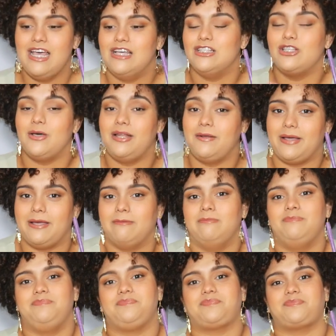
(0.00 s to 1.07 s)
So anyway,
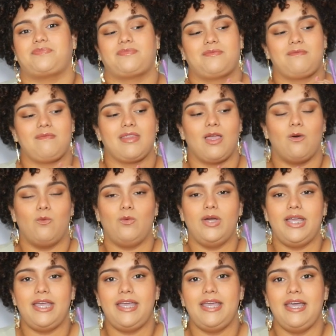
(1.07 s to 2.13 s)

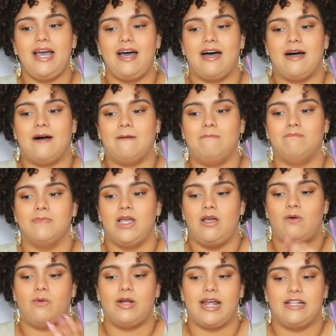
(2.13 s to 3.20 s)
we um
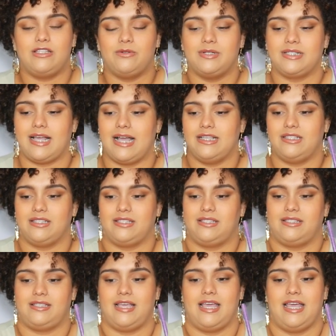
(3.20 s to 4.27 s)
what I do is I
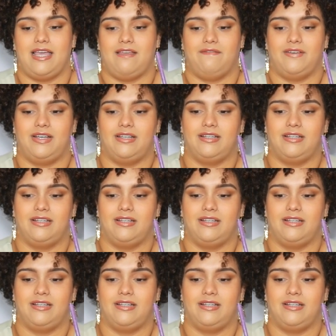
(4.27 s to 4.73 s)
just save